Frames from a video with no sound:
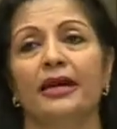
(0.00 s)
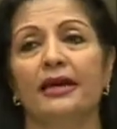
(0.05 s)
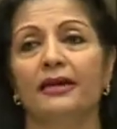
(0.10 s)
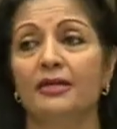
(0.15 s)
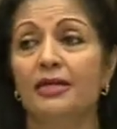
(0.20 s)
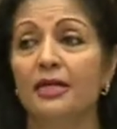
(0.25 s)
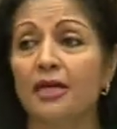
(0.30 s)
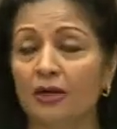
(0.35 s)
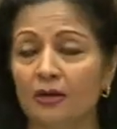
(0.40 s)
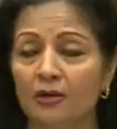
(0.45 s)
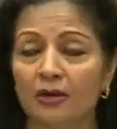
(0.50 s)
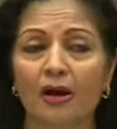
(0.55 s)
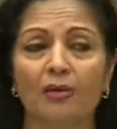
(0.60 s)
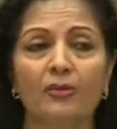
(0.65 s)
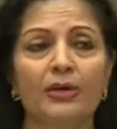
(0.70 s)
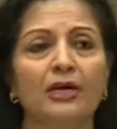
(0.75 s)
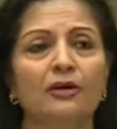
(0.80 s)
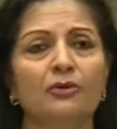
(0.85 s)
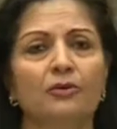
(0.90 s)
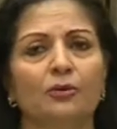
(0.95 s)
and
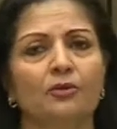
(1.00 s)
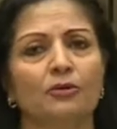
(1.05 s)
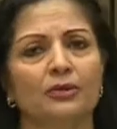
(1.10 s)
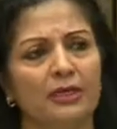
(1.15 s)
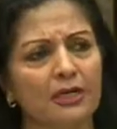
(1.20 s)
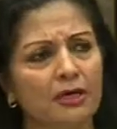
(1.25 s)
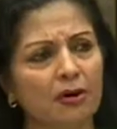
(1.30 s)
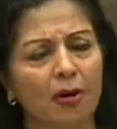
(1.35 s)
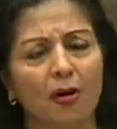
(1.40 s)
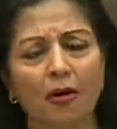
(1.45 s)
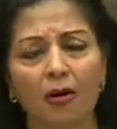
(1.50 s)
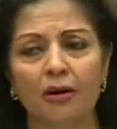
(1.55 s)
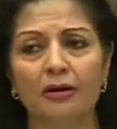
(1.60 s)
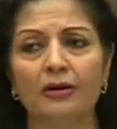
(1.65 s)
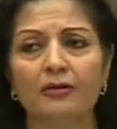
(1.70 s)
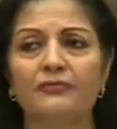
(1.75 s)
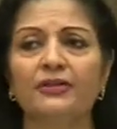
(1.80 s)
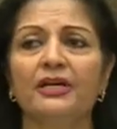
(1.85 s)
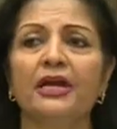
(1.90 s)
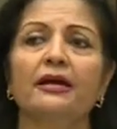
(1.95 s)
economic growth in all
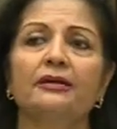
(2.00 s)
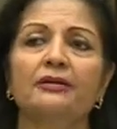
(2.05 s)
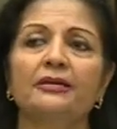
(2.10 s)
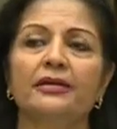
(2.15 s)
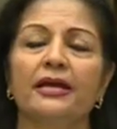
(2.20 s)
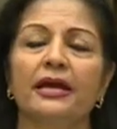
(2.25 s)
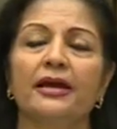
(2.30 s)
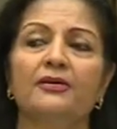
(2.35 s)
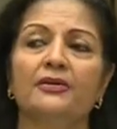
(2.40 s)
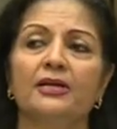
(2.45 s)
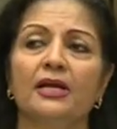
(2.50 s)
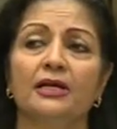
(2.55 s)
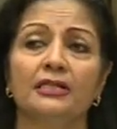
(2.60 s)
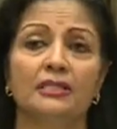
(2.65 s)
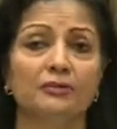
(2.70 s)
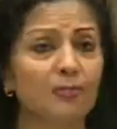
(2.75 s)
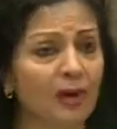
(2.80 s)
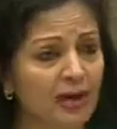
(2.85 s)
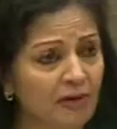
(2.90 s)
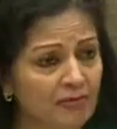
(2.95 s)
of the other
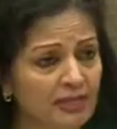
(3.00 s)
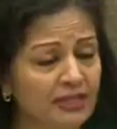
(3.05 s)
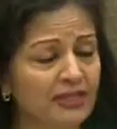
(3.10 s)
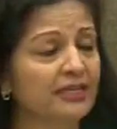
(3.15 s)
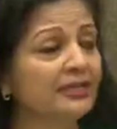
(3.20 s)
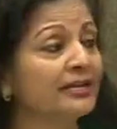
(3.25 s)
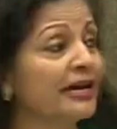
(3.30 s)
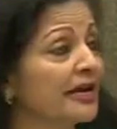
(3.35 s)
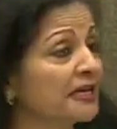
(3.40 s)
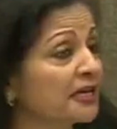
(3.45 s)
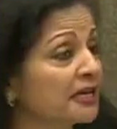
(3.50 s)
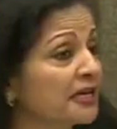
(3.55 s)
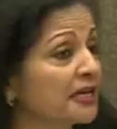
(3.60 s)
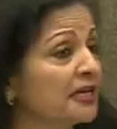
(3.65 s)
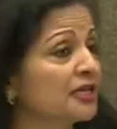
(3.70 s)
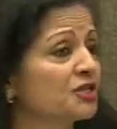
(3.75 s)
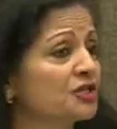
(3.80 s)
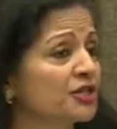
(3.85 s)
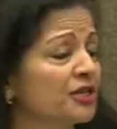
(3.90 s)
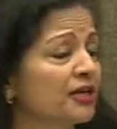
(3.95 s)
areas, poverty
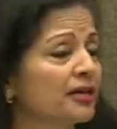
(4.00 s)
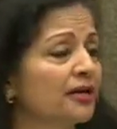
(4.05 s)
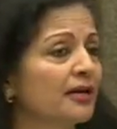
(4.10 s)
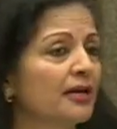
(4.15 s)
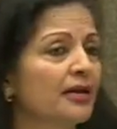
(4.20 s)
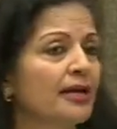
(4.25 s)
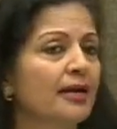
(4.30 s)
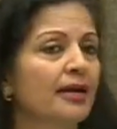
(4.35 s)
eradication.